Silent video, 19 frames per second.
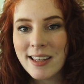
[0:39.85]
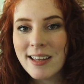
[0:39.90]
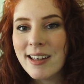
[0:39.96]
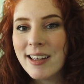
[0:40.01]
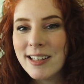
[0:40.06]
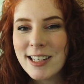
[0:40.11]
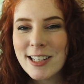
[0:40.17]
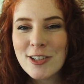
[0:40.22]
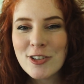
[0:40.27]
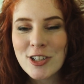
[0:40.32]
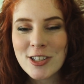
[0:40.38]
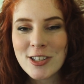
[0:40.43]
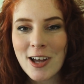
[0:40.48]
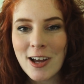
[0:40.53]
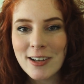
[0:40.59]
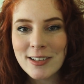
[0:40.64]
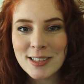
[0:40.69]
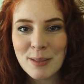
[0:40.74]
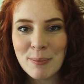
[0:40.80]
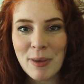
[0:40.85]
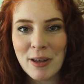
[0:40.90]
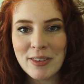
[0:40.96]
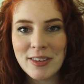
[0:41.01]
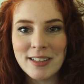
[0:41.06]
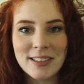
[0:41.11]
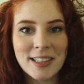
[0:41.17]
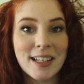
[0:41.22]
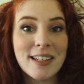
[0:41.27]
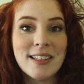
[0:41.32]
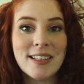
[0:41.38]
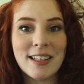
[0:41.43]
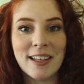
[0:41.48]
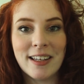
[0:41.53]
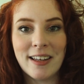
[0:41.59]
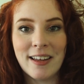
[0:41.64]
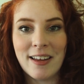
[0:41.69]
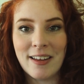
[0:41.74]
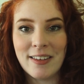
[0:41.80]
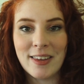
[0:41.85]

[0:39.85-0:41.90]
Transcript: In it, she talks about this idea